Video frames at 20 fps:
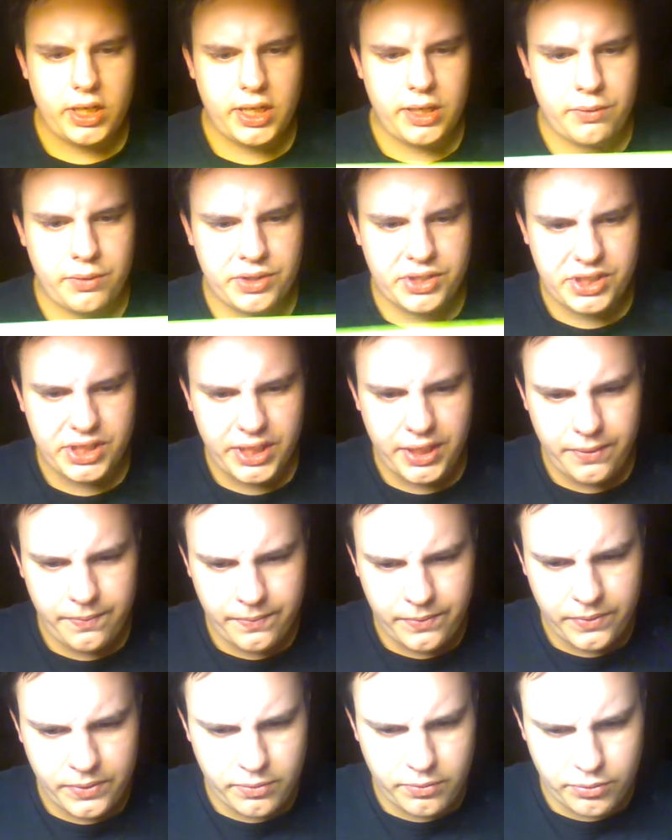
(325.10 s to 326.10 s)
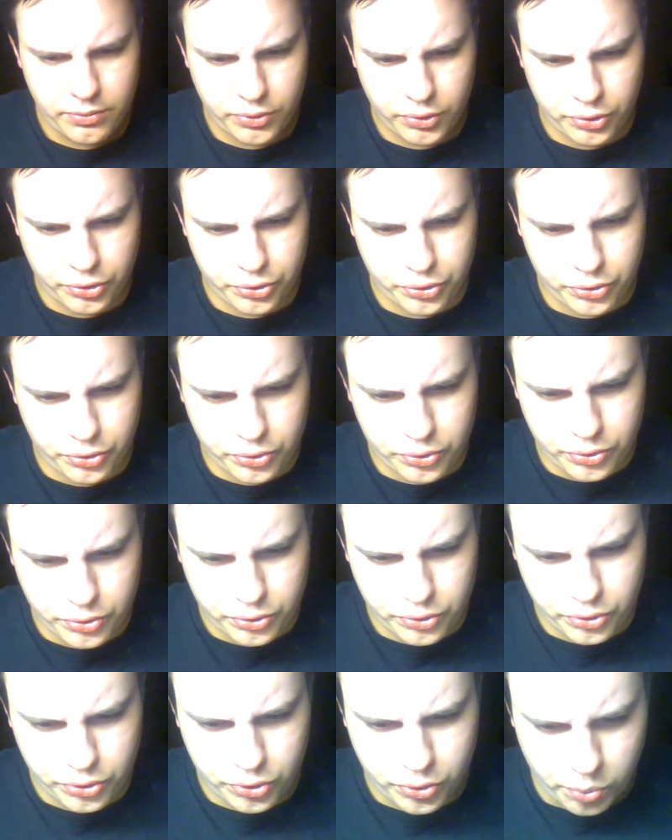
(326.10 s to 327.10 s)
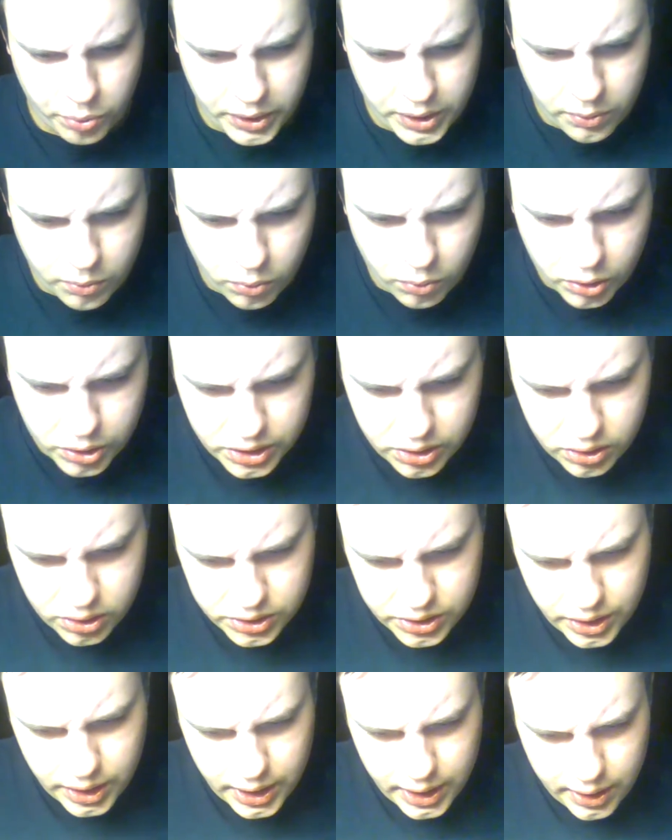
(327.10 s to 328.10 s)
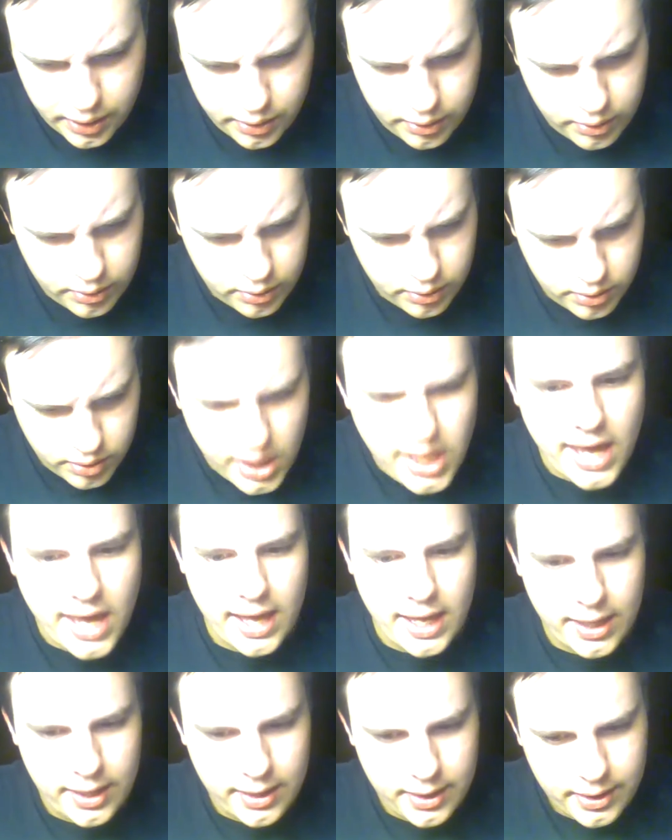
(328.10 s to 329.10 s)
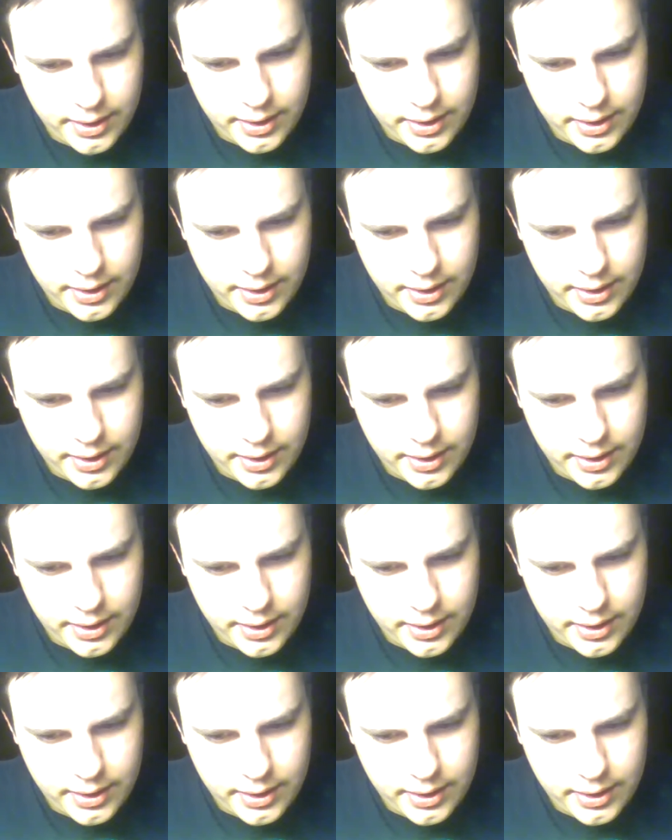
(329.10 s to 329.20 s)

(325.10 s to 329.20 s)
It received 3 awards, it looks like? Yeah.